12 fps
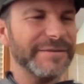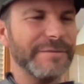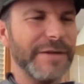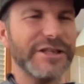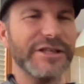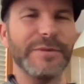
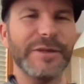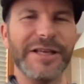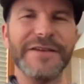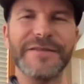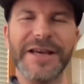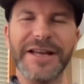makes you
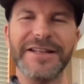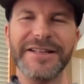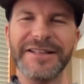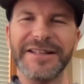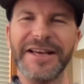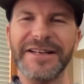believe
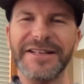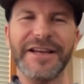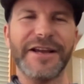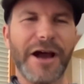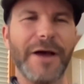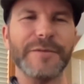
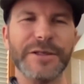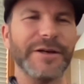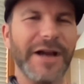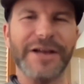that cops are